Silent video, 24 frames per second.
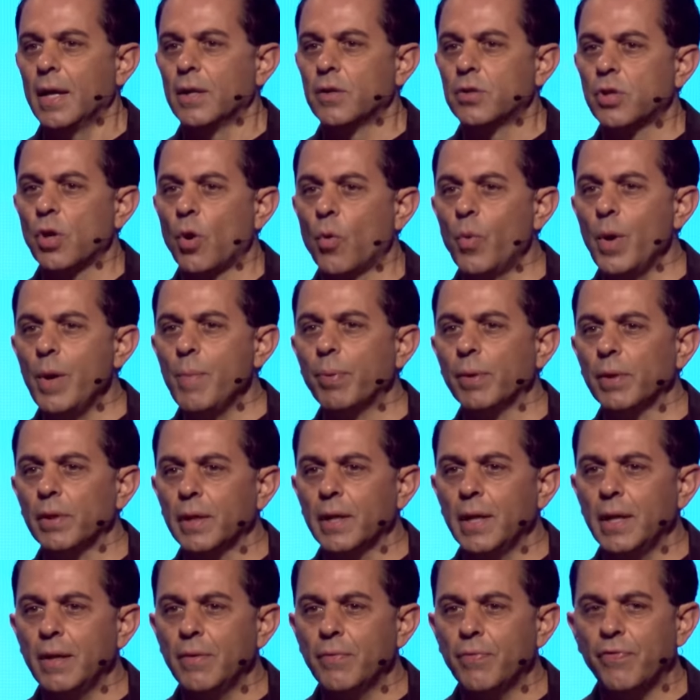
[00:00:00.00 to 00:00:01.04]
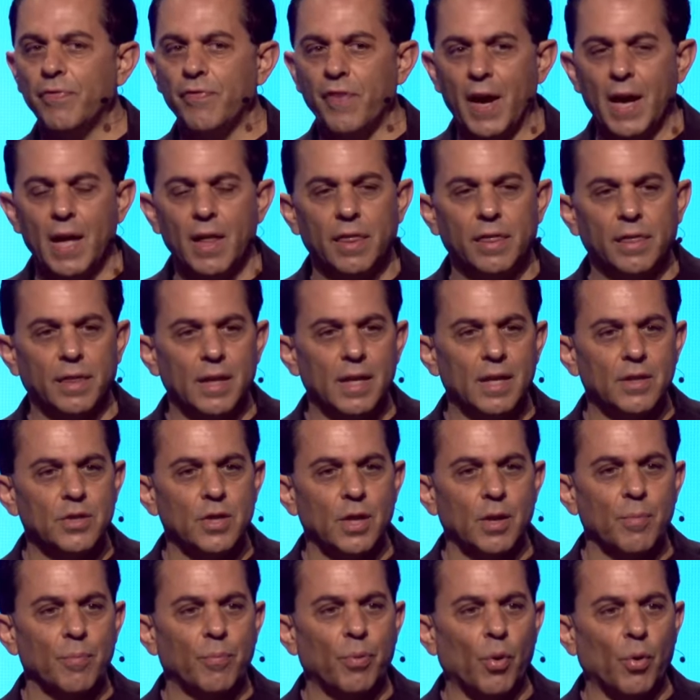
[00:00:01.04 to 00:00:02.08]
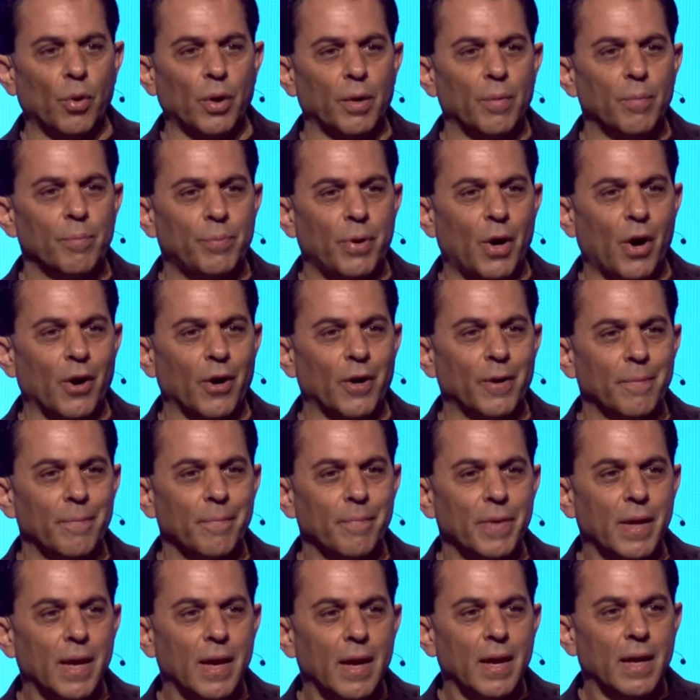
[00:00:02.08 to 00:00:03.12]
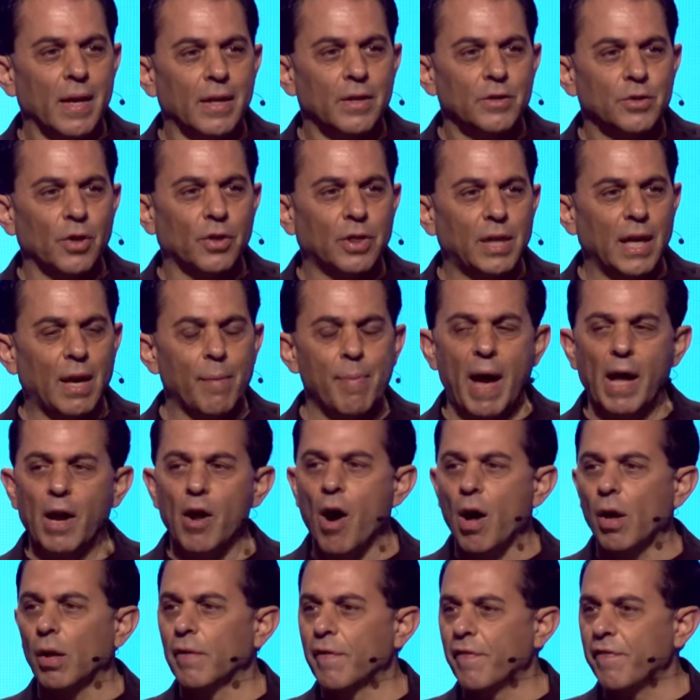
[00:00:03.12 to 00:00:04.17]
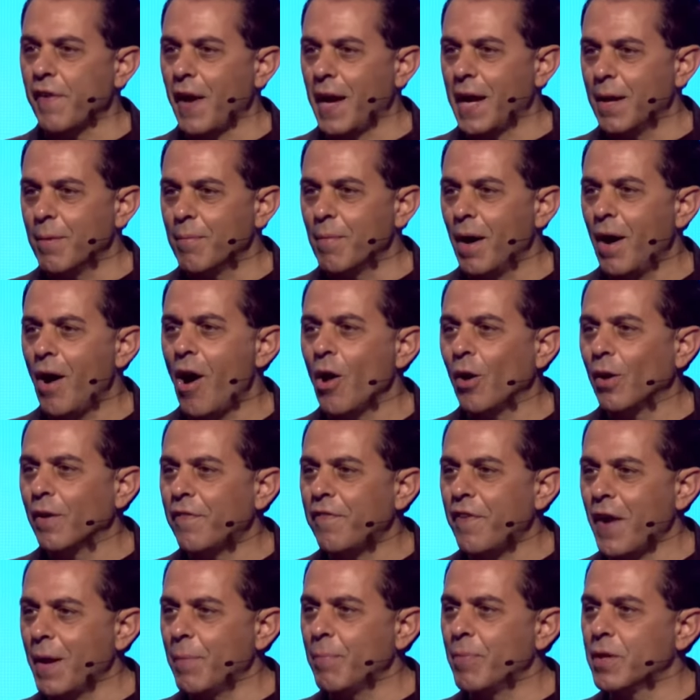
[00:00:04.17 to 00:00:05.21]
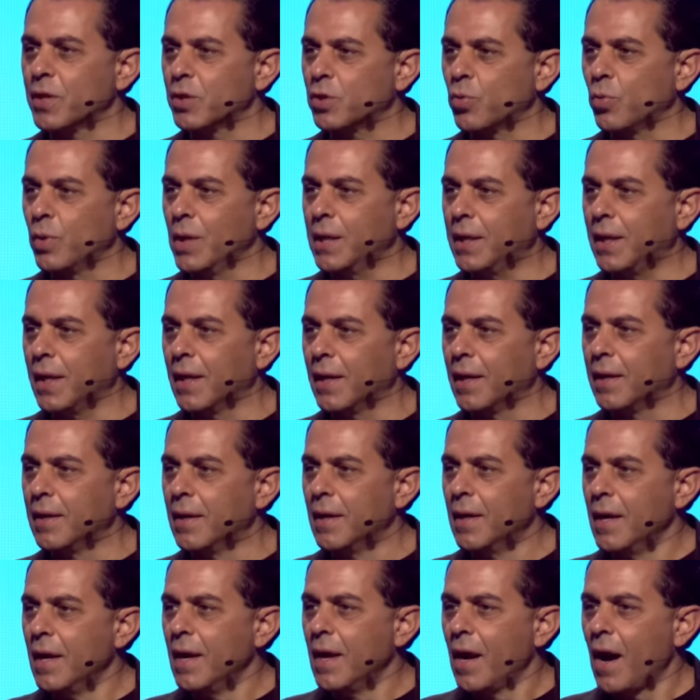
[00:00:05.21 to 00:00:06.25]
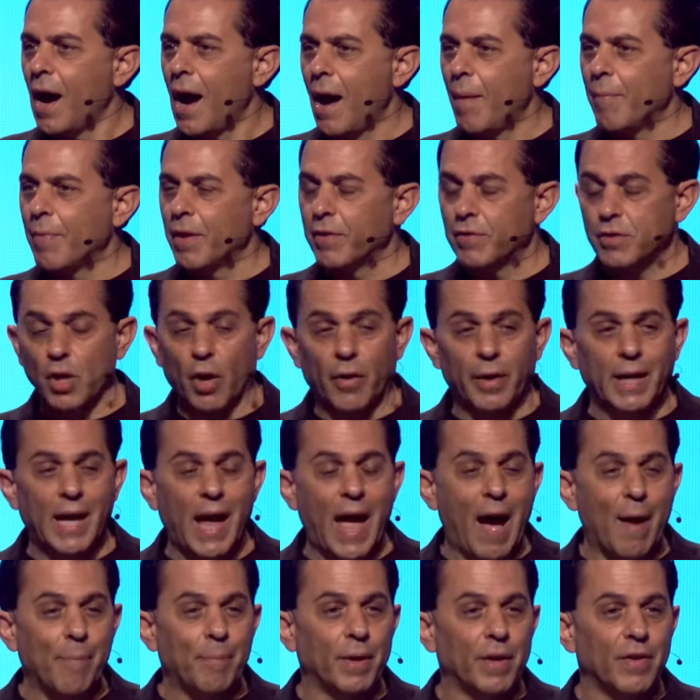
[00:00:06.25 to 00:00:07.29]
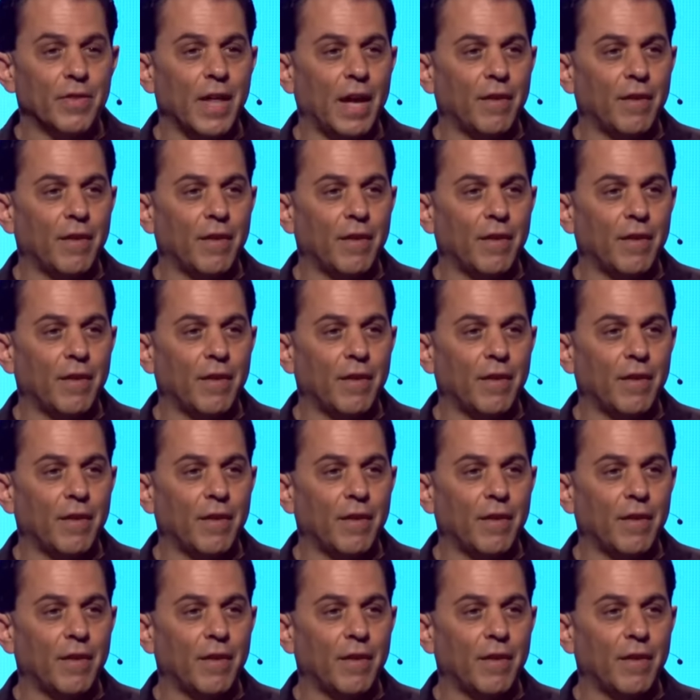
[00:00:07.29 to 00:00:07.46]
And so we believe faith is an important part. So think about Hall of Fame. Hall of Fame this weekend, that's already happened.